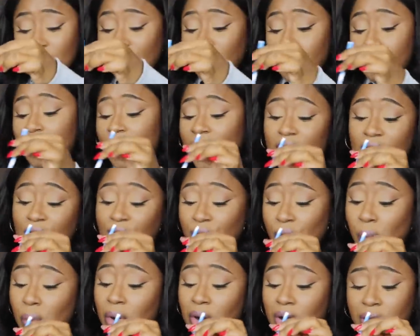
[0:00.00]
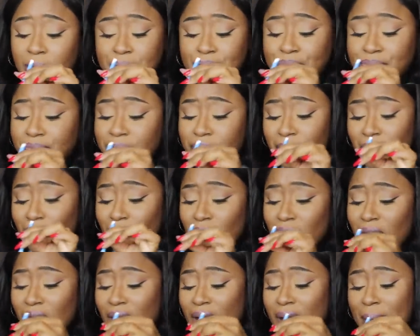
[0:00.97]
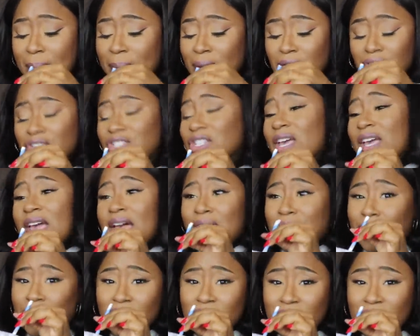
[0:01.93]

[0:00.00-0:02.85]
never paying for a milkshake ever